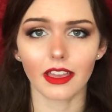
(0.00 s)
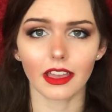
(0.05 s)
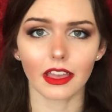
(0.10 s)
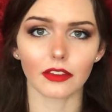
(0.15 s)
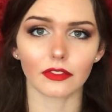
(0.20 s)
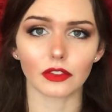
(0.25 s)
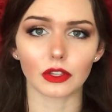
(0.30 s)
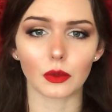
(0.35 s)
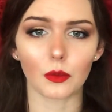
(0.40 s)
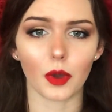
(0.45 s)

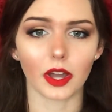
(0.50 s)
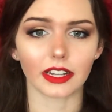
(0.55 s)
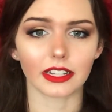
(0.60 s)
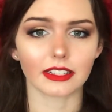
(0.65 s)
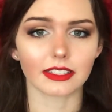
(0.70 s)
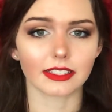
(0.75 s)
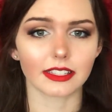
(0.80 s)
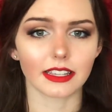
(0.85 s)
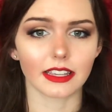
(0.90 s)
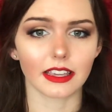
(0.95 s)
If you want to
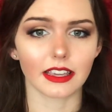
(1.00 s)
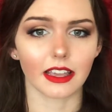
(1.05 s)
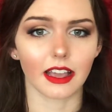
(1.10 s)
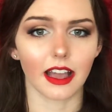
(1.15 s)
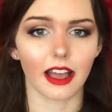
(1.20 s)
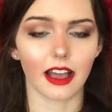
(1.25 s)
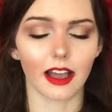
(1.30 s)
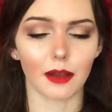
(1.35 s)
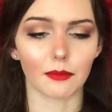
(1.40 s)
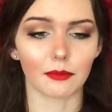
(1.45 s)
see
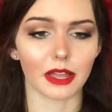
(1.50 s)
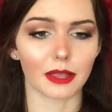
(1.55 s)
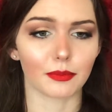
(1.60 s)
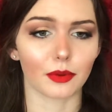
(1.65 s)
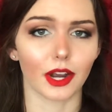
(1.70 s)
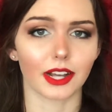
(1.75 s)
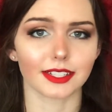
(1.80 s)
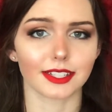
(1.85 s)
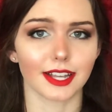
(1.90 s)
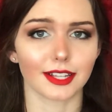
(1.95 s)
my
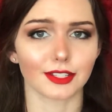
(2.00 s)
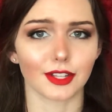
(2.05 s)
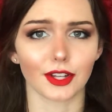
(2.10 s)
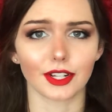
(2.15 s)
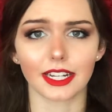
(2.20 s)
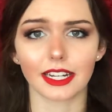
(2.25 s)
process on